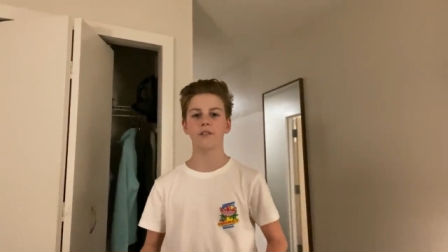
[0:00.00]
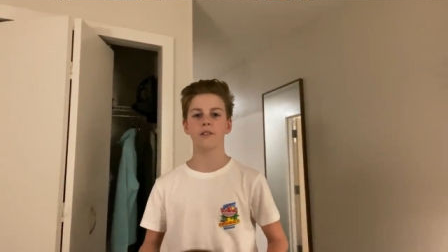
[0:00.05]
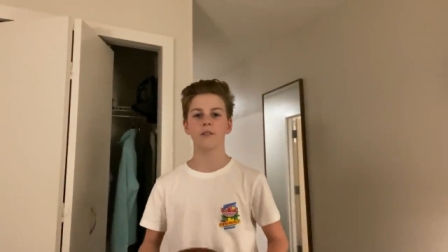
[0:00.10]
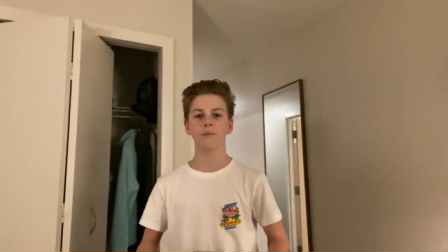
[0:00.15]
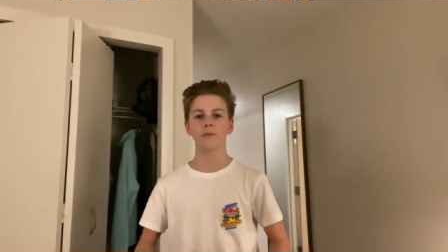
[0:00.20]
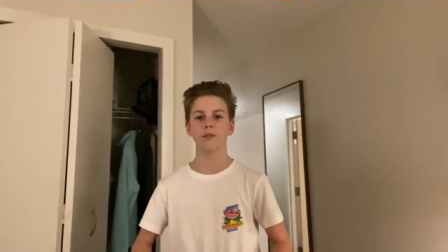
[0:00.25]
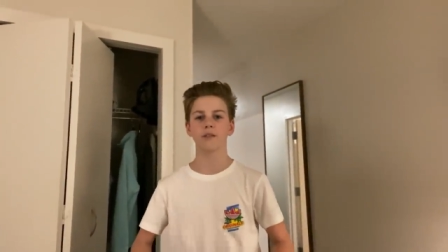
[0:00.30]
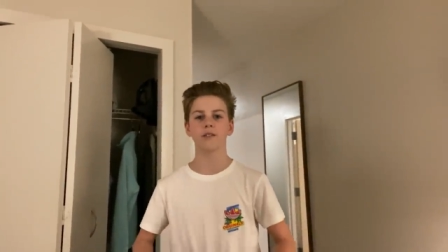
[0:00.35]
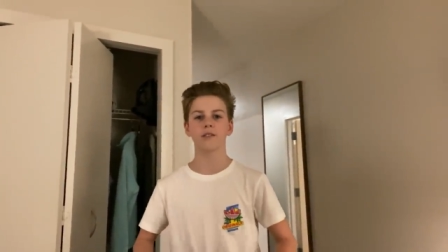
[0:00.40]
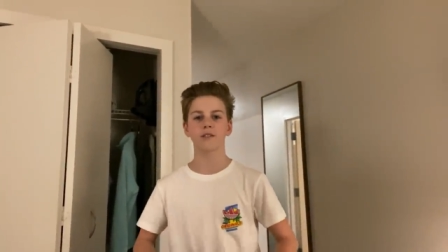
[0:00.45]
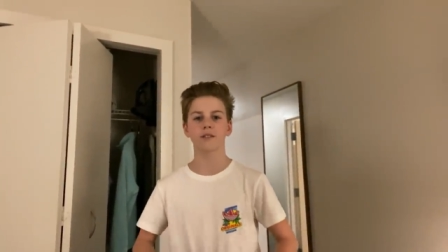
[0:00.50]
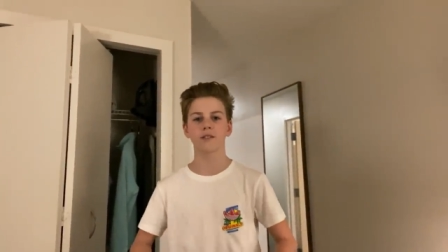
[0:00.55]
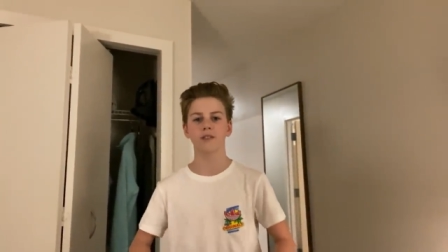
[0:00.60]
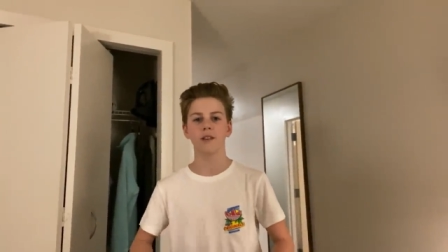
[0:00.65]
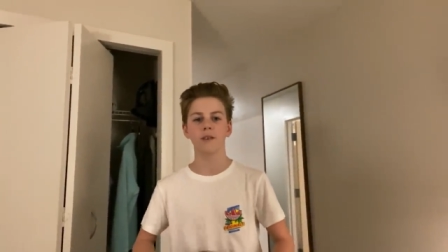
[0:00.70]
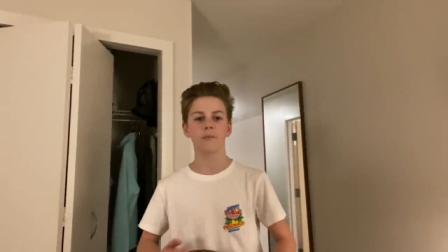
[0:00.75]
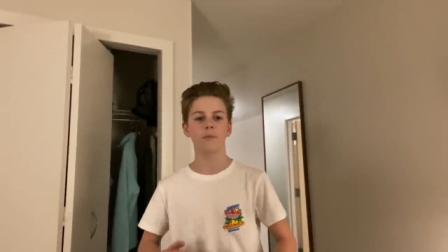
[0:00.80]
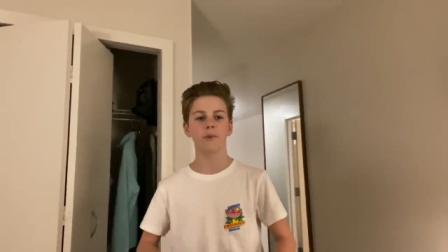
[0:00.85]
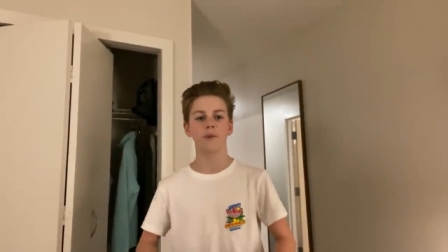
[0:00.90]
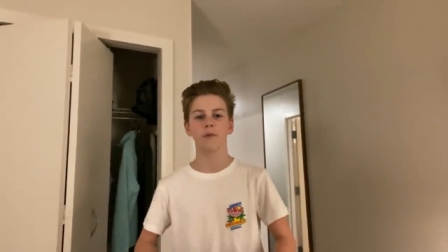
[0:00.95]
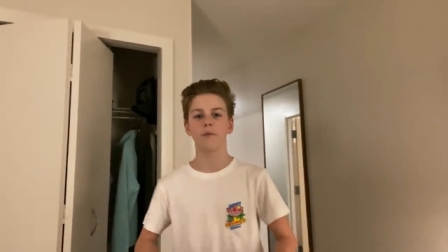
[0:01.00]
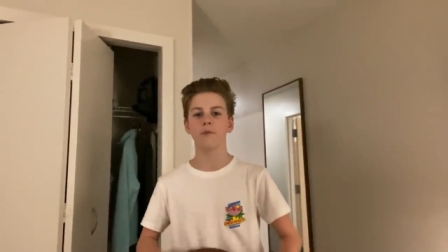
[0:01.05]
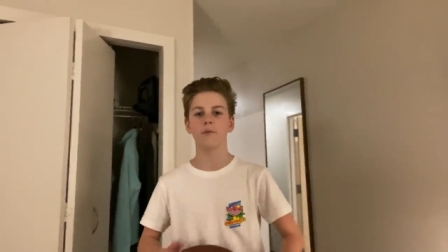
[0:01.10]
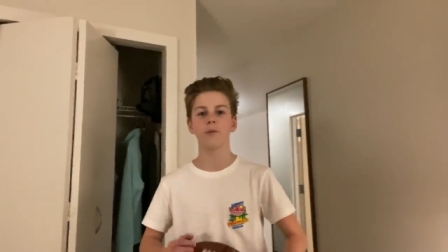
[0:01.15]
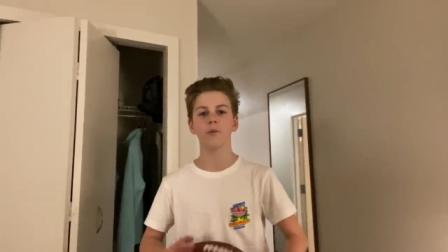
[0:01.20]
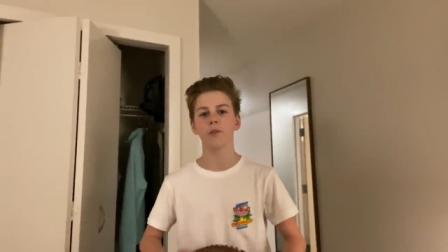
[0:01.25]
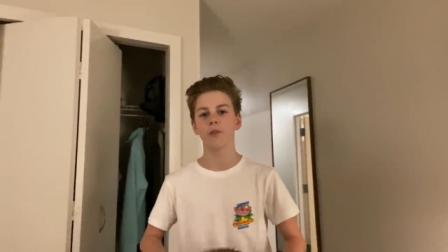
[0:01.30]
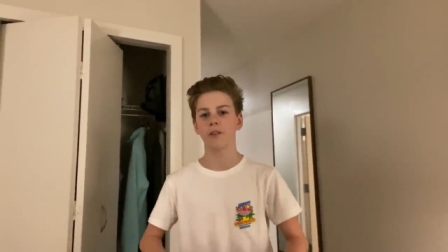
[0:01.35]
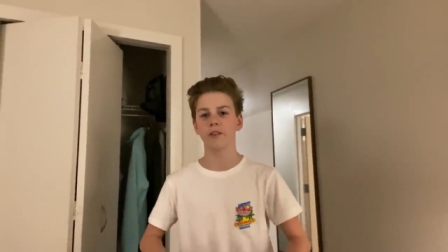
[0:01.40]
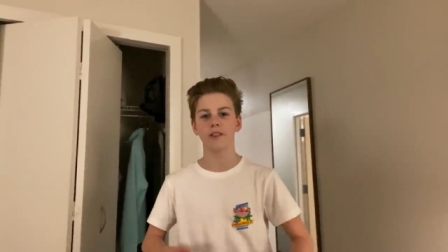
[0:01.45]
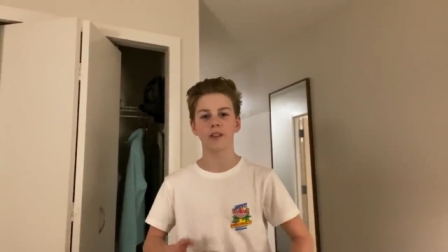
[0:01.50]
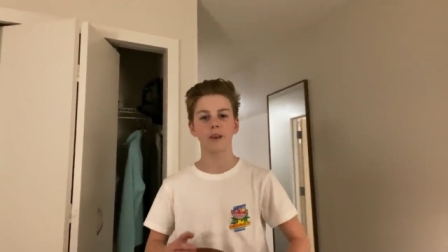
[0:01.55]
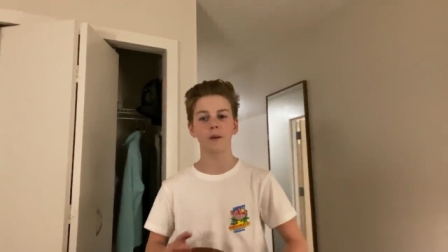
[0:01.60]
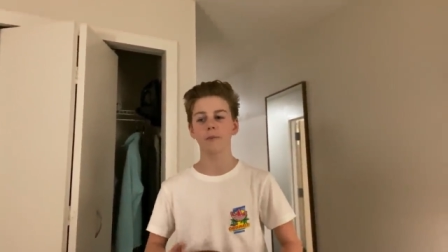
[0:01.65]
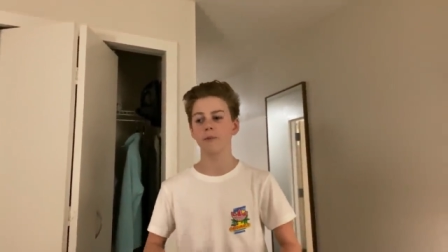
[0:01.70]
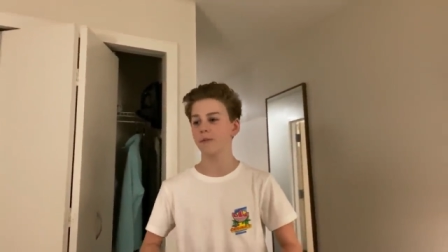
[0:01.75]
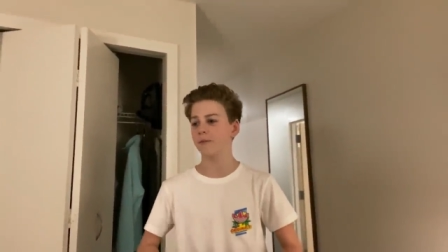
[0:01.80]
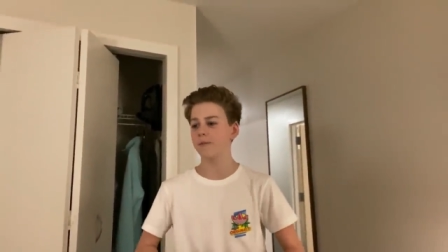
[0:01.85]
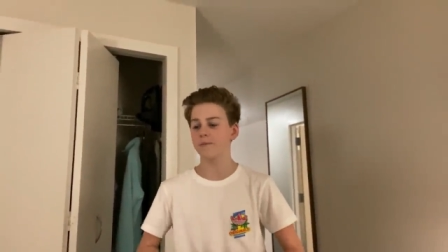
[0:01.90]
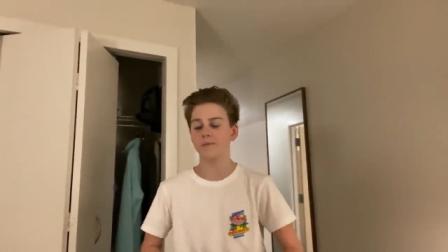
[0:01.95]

a place to sleep and feeling table.